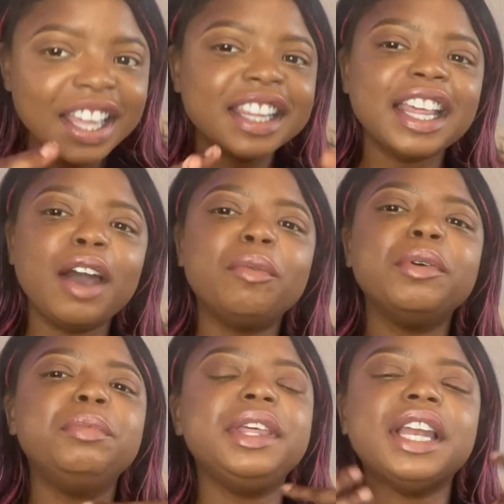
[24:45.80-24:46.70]
That would
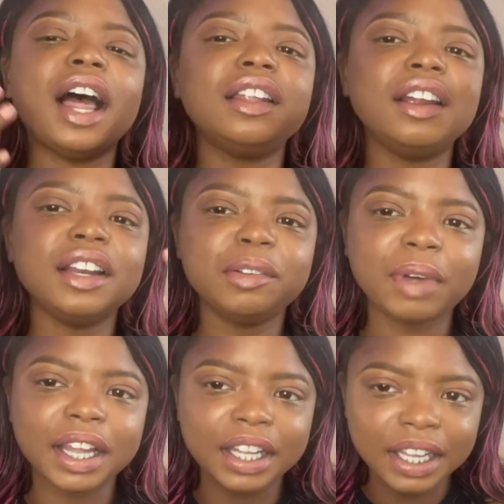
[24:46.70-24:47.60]
be not learning
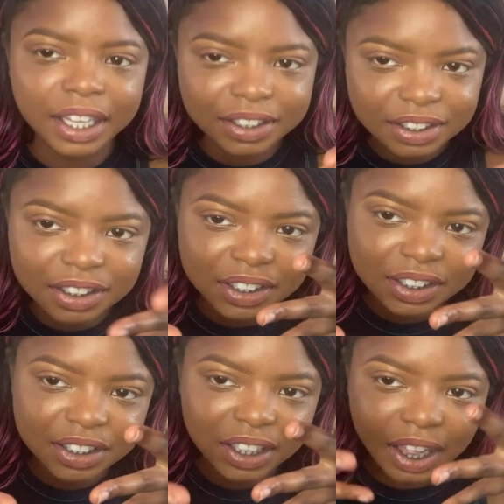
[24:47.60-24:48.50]
my lesson.
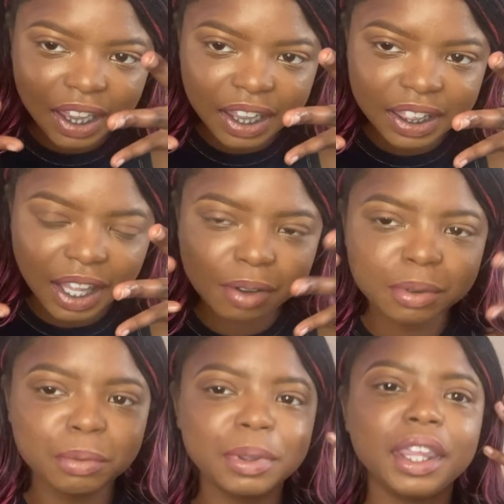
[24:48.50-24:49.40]
That
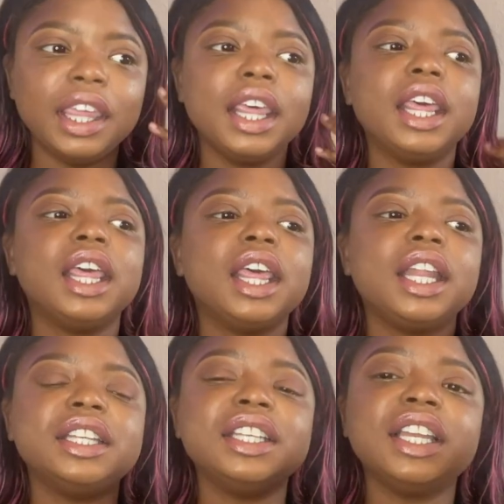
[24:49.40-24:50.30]
would be,
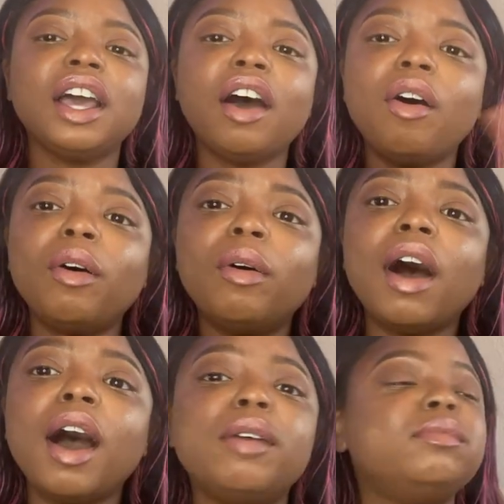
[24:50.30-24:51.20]
oh,
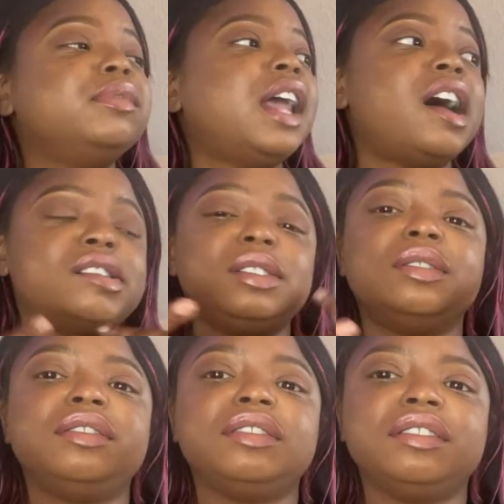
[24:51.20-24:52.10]
I'm
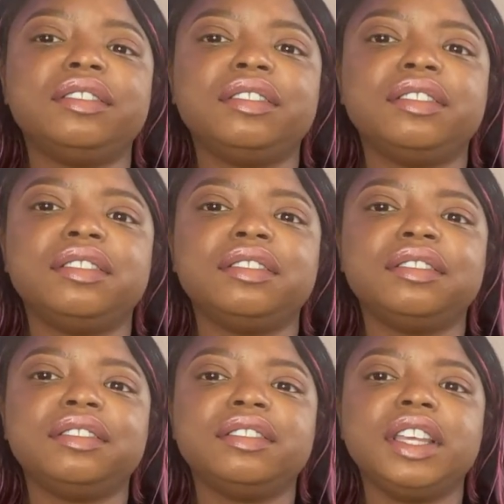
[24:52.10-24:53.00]
now
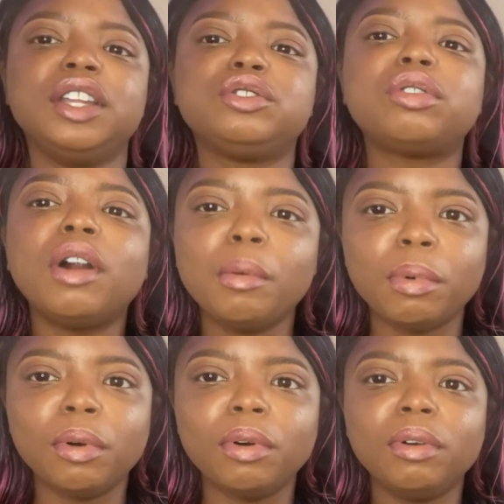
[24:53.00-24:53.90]
in
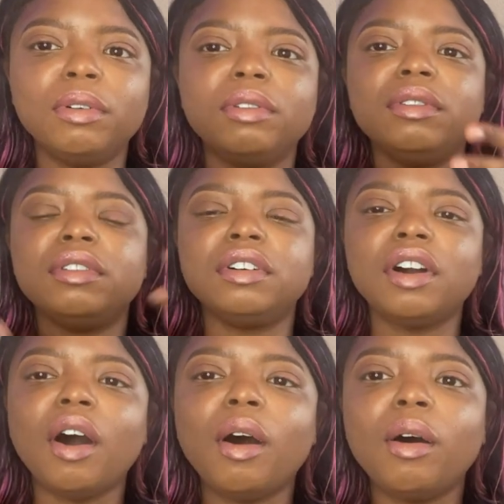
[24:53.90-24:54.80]
trouble,
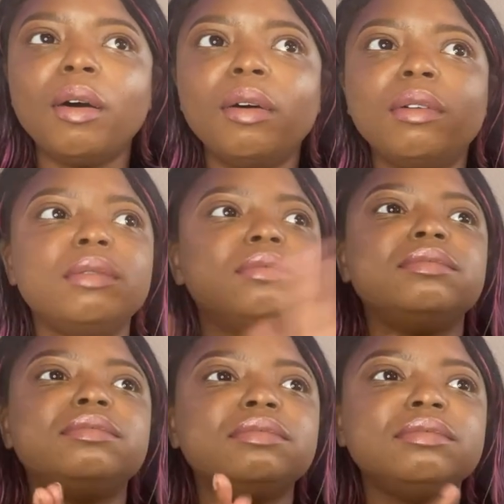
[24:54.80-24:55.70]
call,
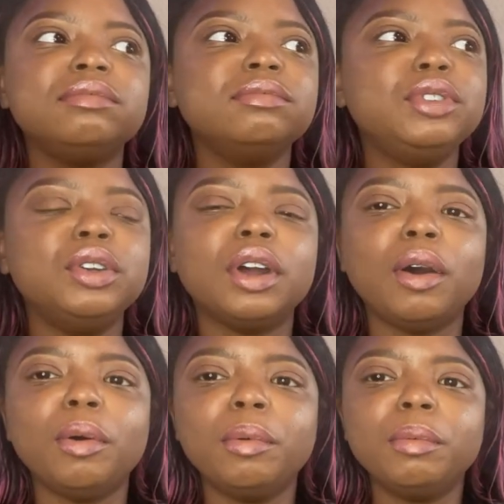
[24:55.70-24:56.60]

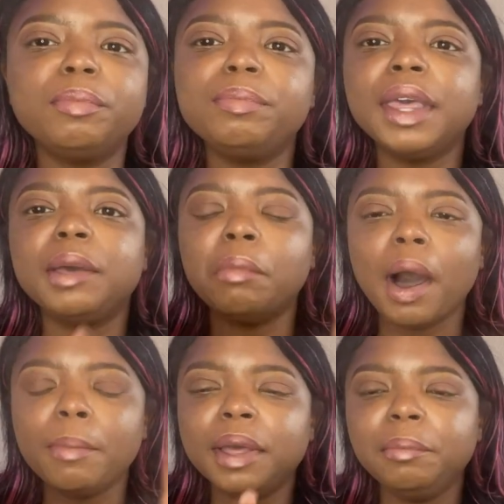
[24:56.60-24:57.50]
Big
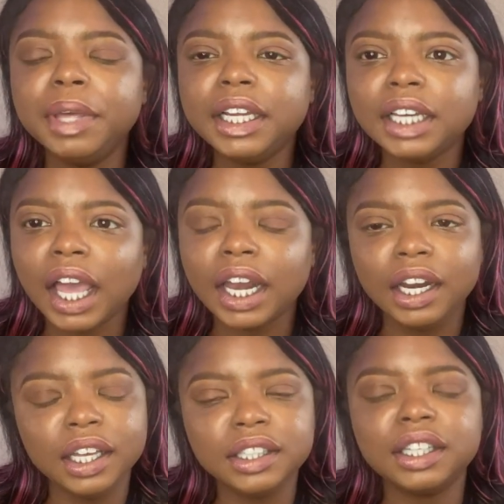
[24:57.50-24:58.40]
Mama and Big
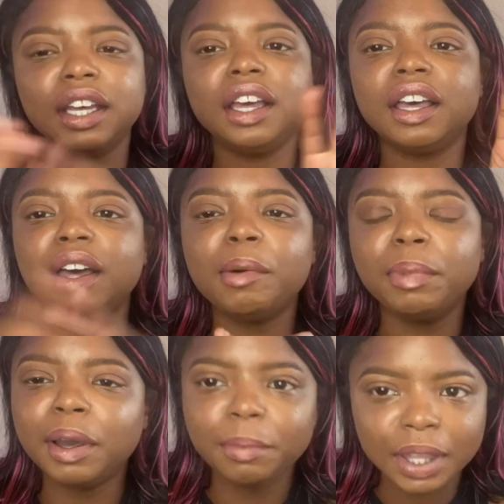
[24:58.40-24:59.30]
Daddy to come
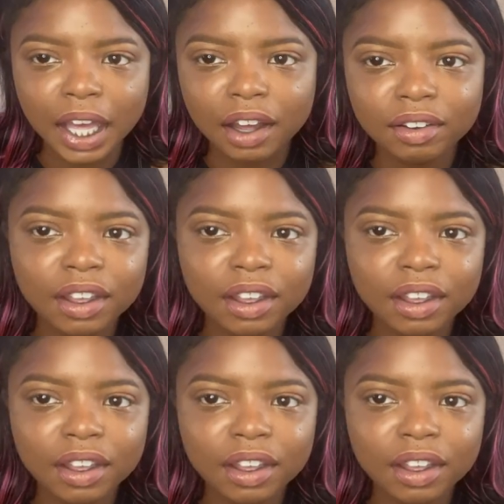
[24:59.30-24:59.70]
bail me out.